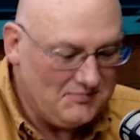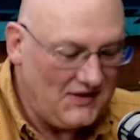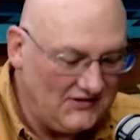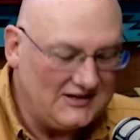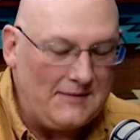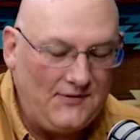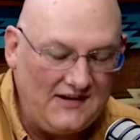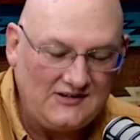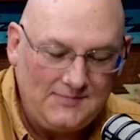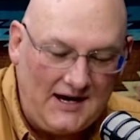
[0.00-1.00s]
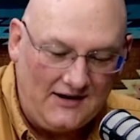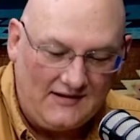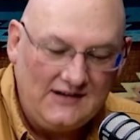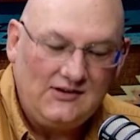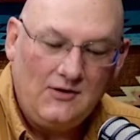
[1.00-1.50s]
But there's a couple things about it,
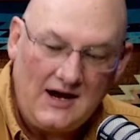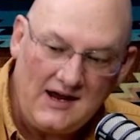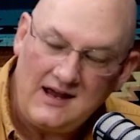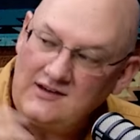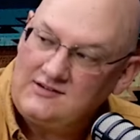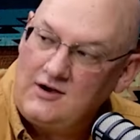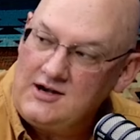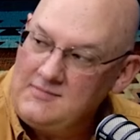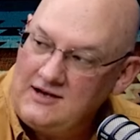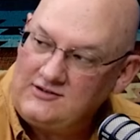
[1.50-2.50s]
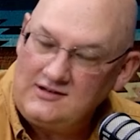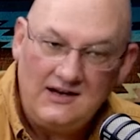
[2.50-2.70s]
right? So as Cody mentioned,